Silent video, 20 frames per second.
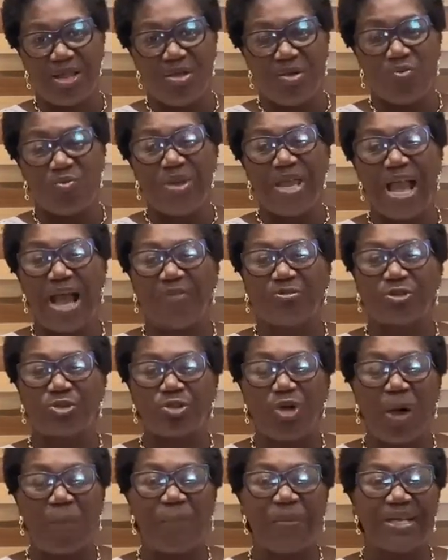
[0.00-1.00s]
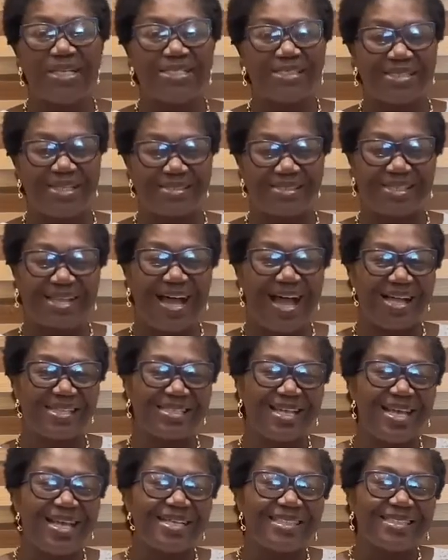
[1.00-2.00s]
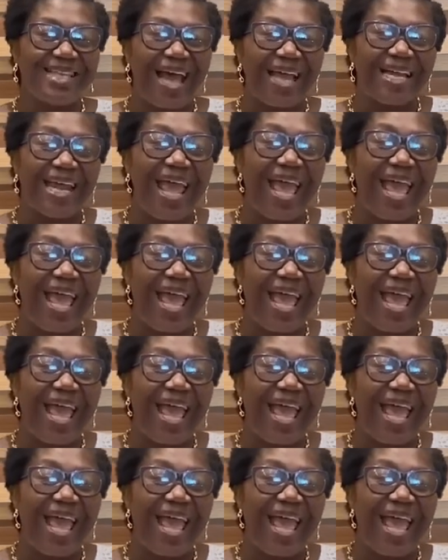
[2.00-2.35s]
we have topics discussed that